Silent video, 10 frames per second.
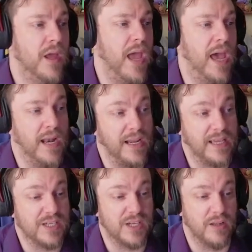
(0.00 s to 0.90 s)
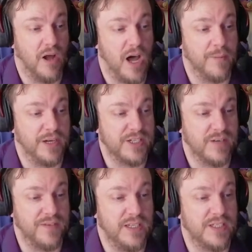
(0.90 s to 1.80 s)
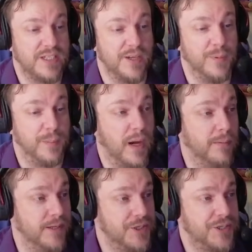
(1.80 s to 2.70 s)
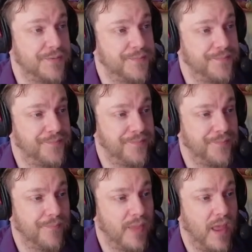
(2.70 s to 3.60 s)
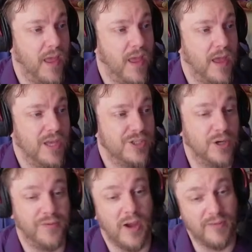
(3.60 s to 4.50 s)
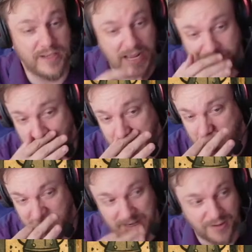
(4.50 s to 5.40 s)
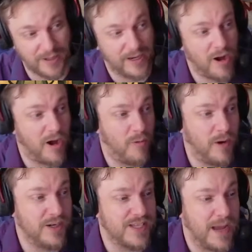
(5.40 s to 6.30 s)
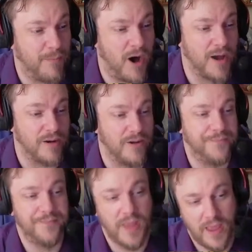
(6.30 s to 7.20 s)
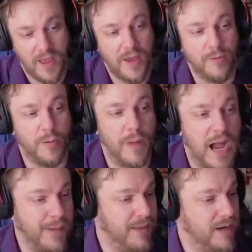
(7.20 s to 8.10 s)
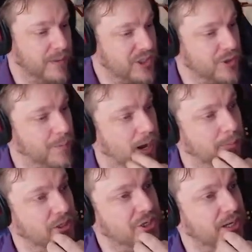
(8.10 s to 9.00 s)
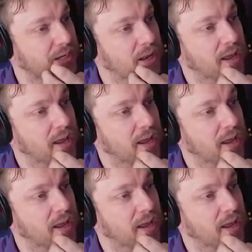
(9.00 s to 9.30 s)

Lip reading: And I guess a lot of my stuff needs to still be published. So if you ever catch me and you're like, oh, where's that model? Remind me, and I'll make sure to publish it.